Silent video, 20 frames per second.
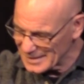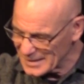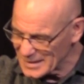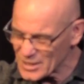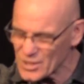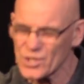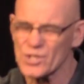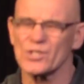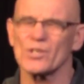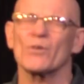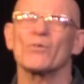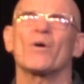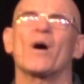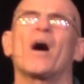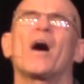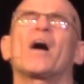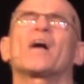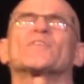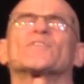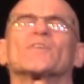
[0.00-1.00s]
it is
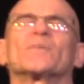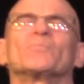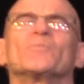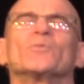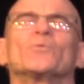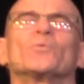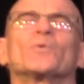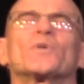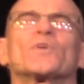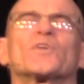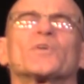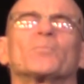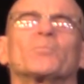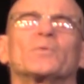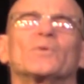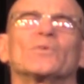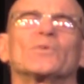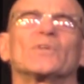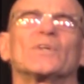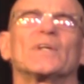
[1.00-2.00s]
so awesome to
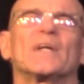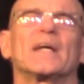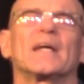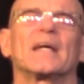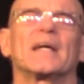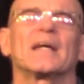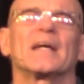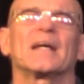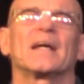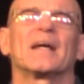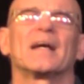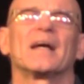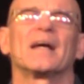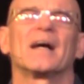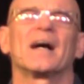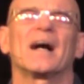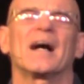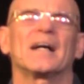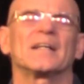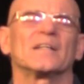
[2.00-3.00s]
worship you today.
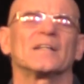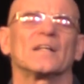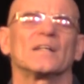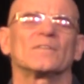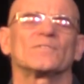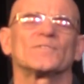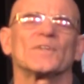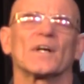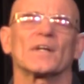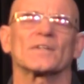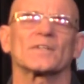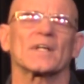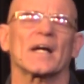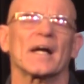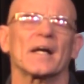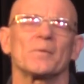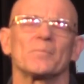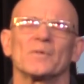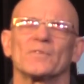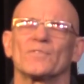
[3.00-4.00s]
I loved our
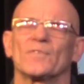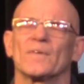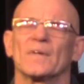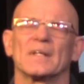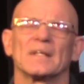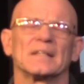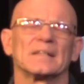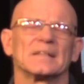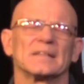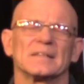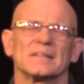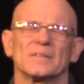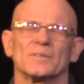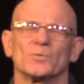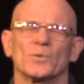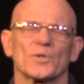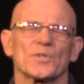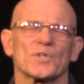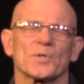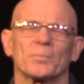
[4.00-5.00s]
time of
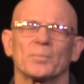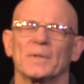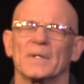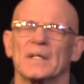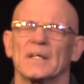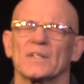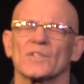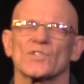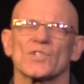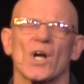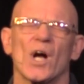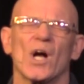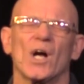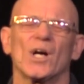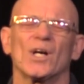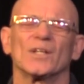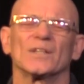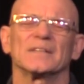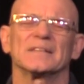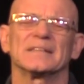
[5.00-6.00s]
worshiping in
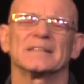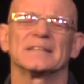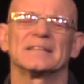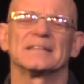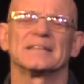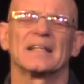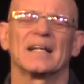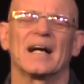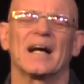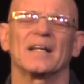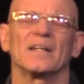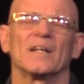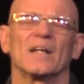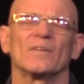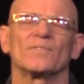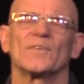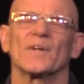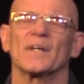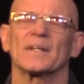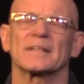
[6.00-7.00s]
song. I
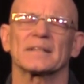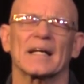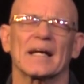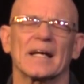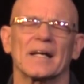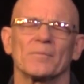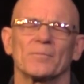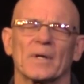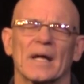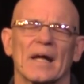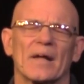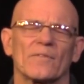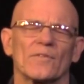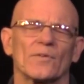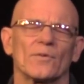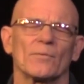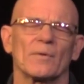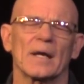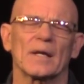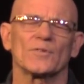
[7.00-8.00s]
loved our time
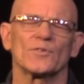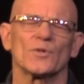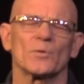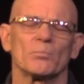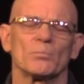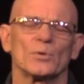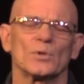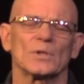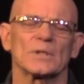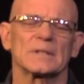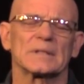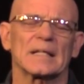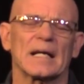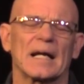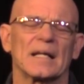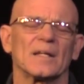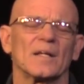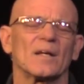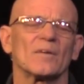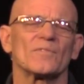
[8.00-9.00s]
gathering around your book.
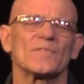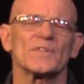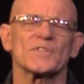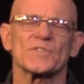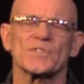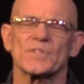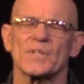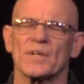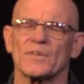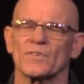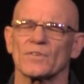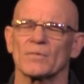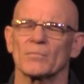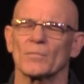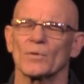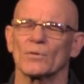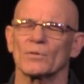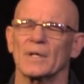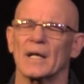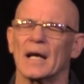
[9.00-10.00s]
I love this
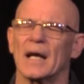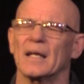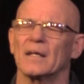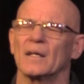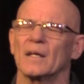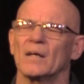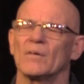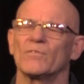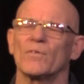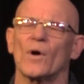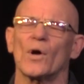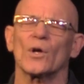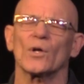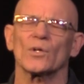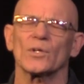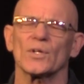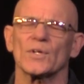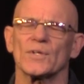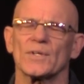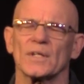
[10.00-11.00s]
testimony. I love
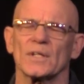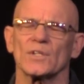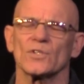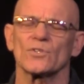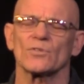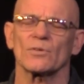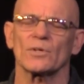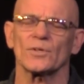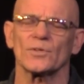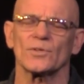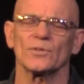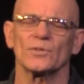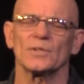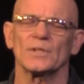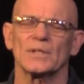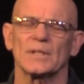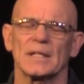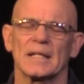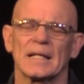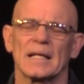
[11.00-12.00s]
all the things you are
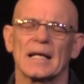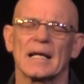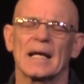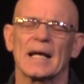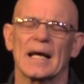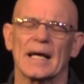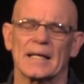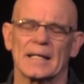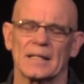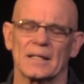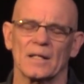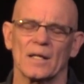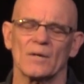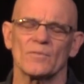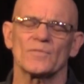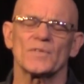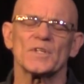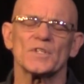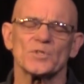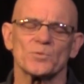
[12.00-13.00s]
doing. And I
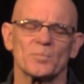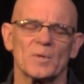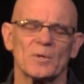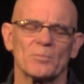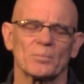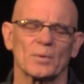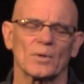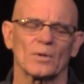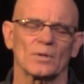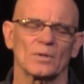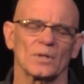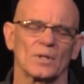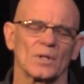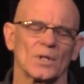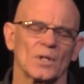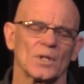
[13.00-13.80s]
love these people